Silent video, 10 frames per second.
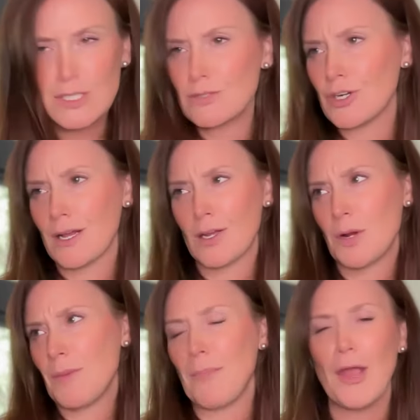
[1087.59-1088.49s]
You're not going to worry
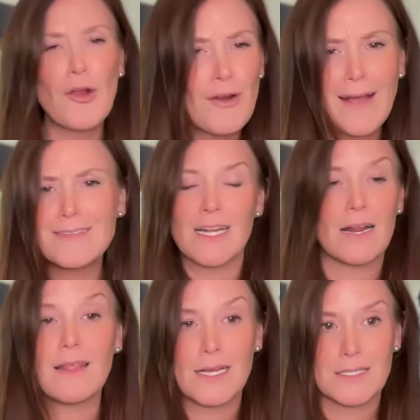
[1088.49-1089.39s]
about paragraphs, none
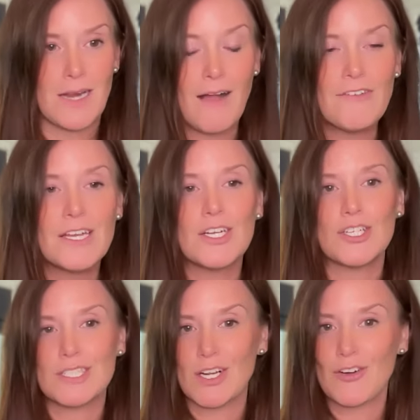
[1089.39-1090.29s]
of that stuff. You're
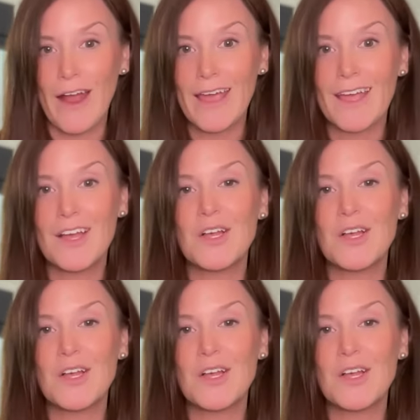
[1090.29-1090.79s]
just going to write.